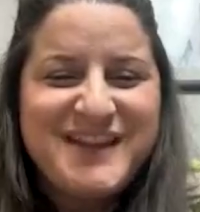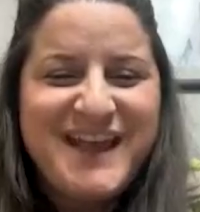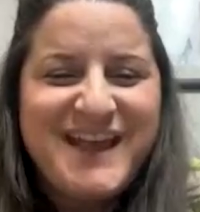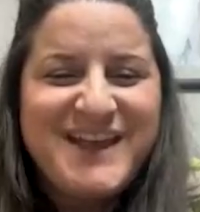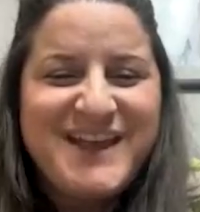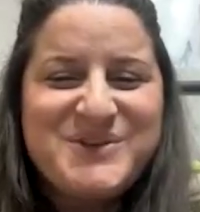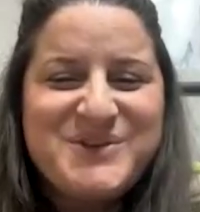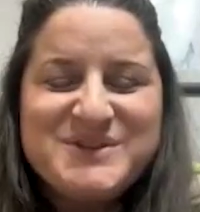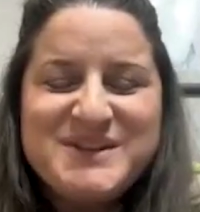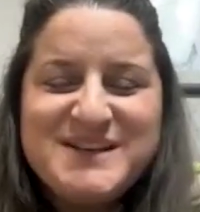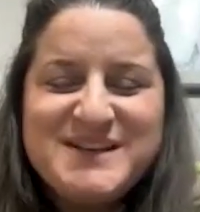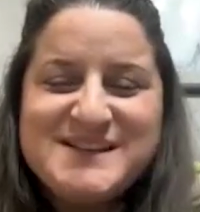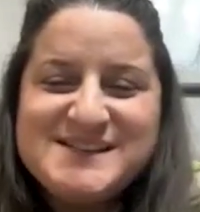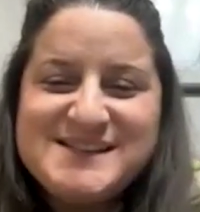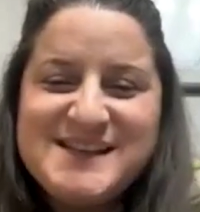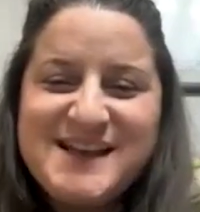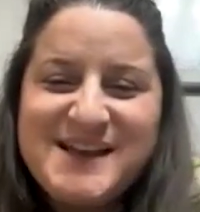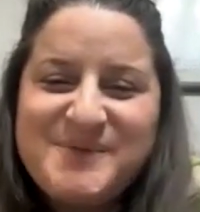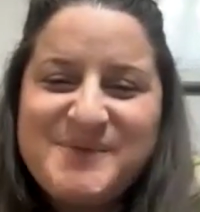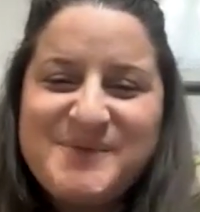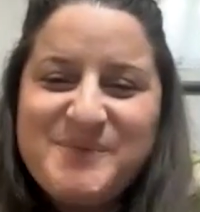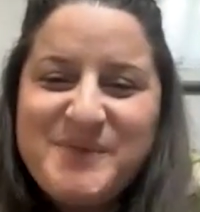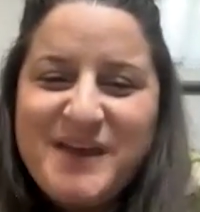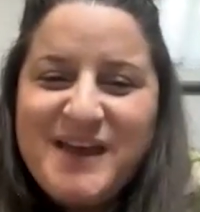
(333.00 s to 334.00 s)
Thank you,
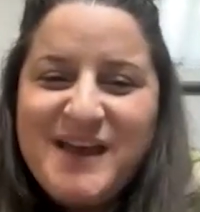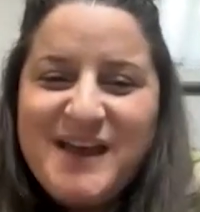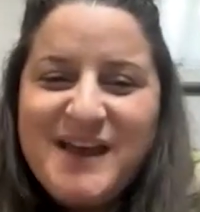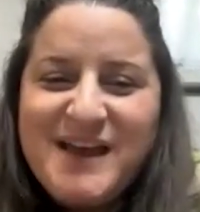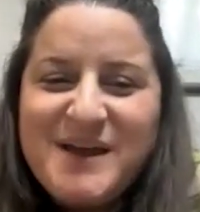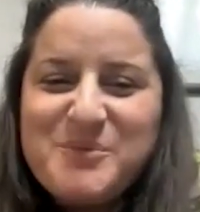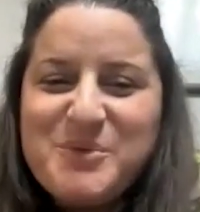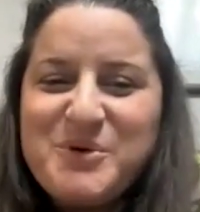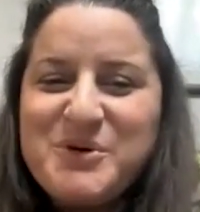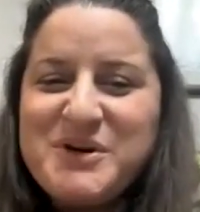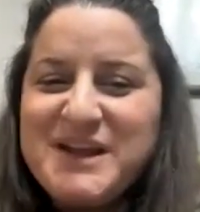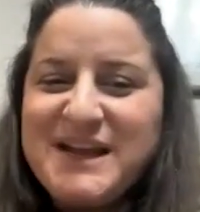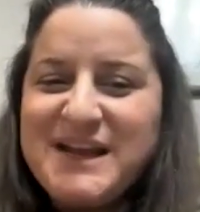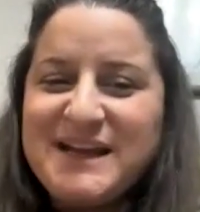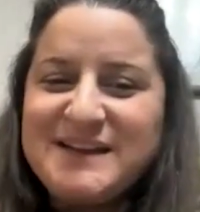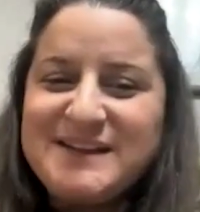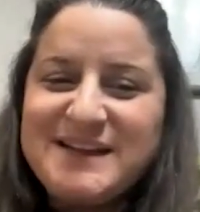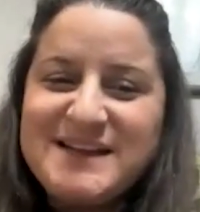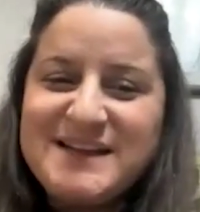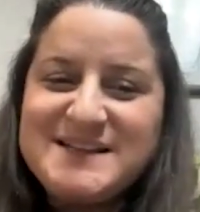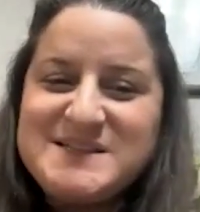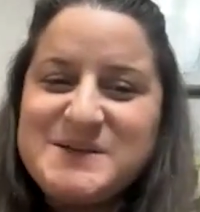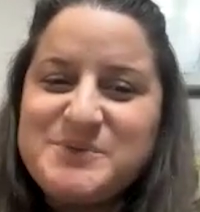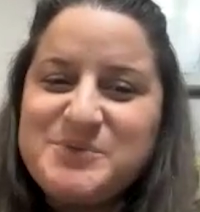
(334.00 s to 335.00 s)
Lisa. Monique, I'd
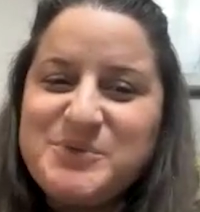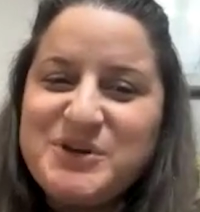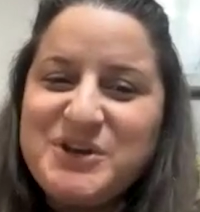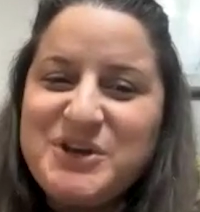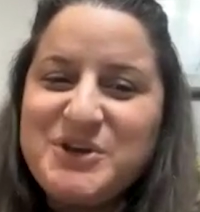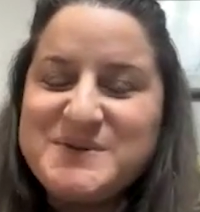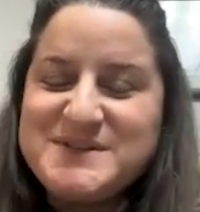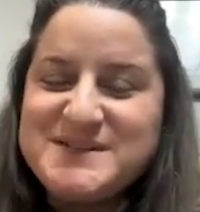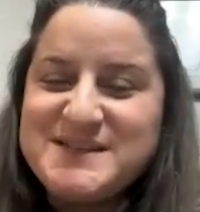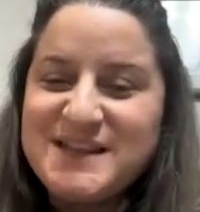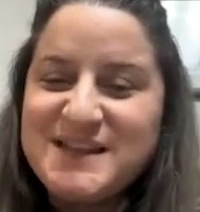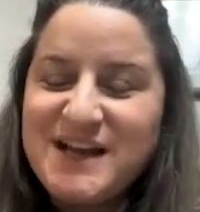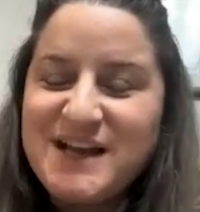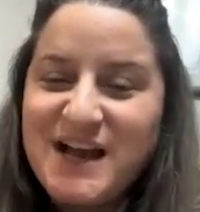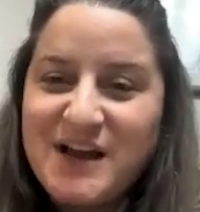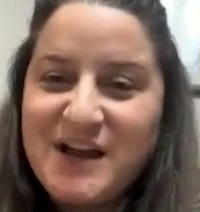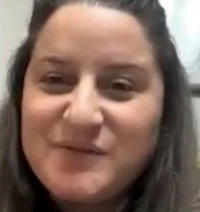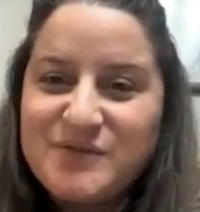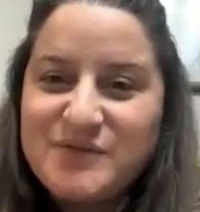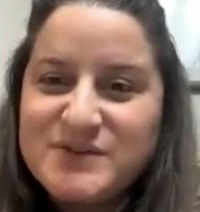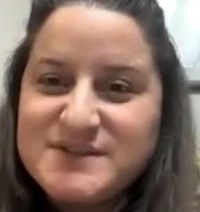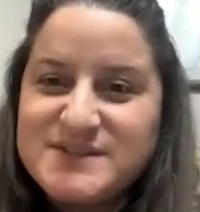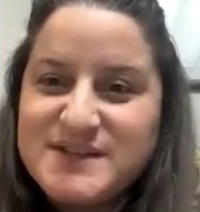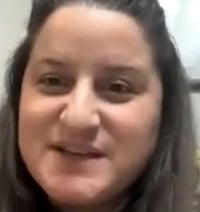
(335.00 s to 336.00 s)
like to bring you into the
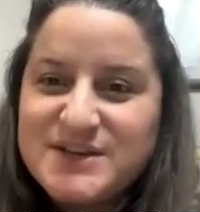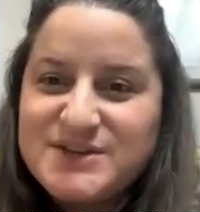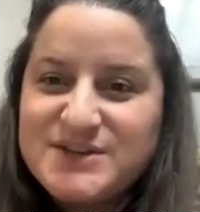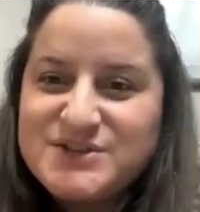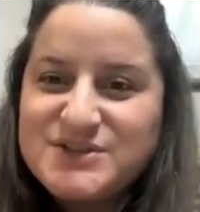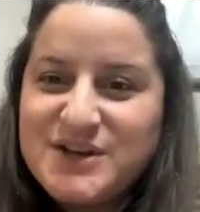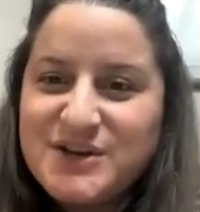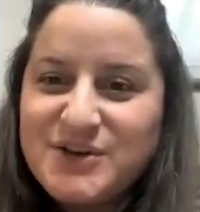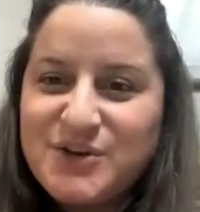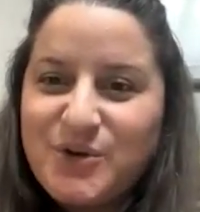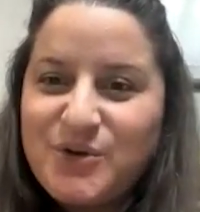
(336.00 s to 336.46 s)
conversation.